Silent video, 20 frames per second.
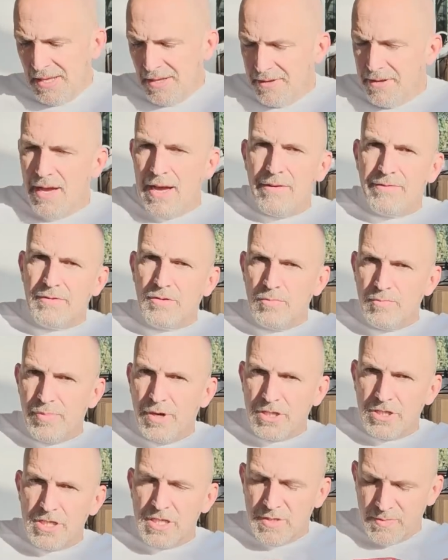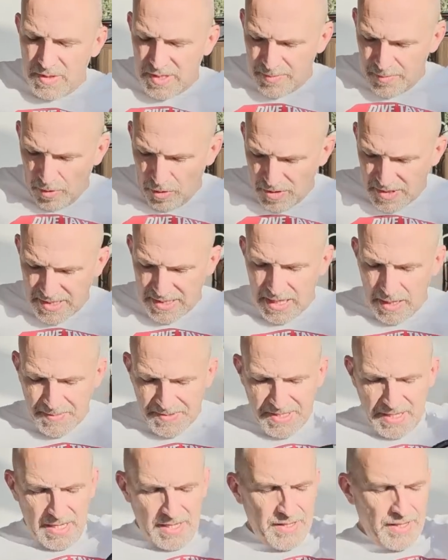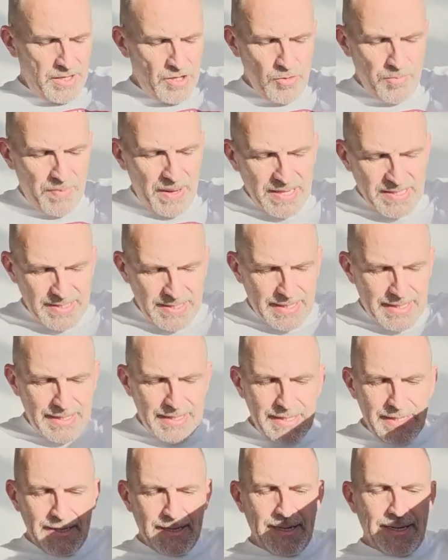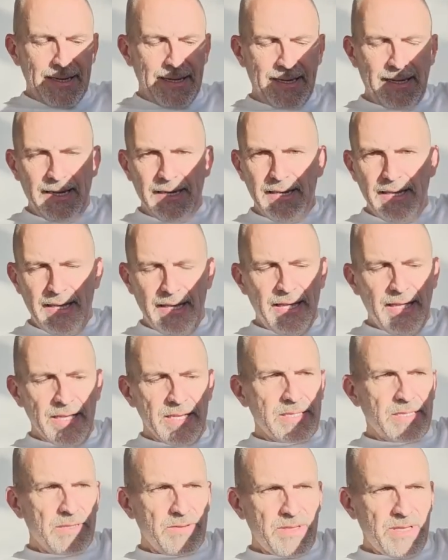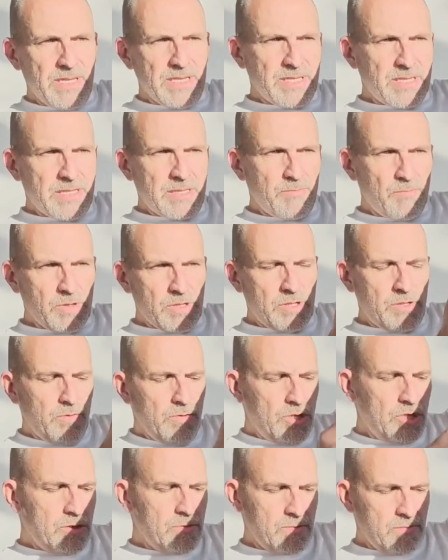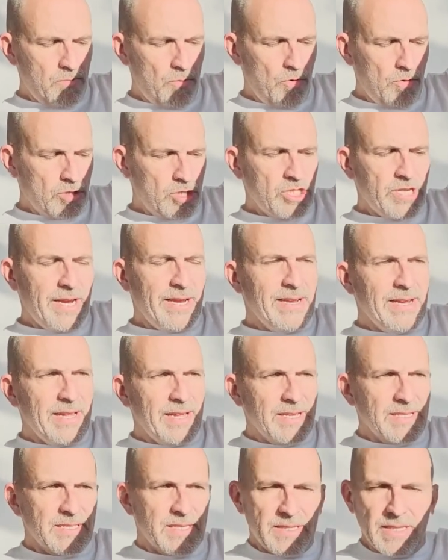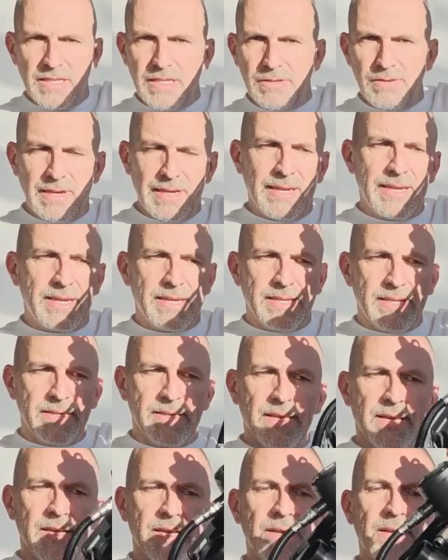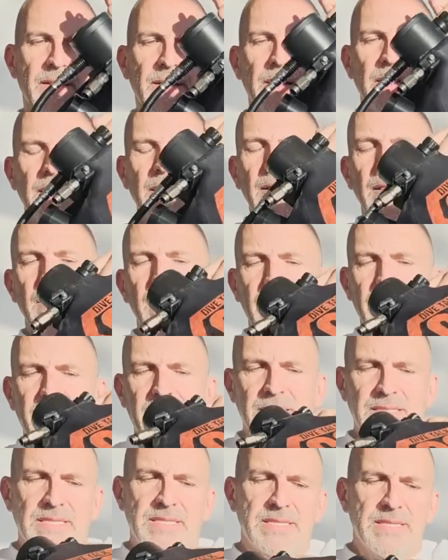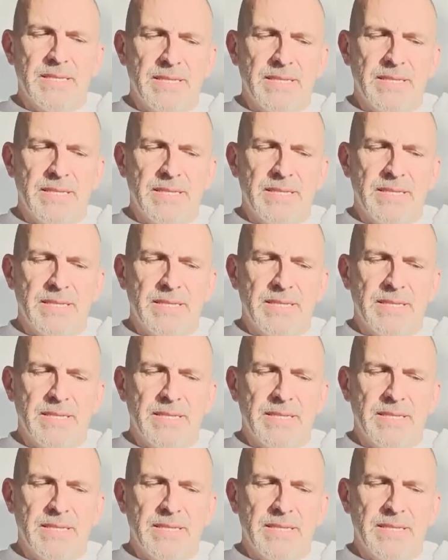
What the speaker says: you have 2 bungees with bolt snaps that you basically click in here. So here's 2 more chain links, and then you click it in there, and that's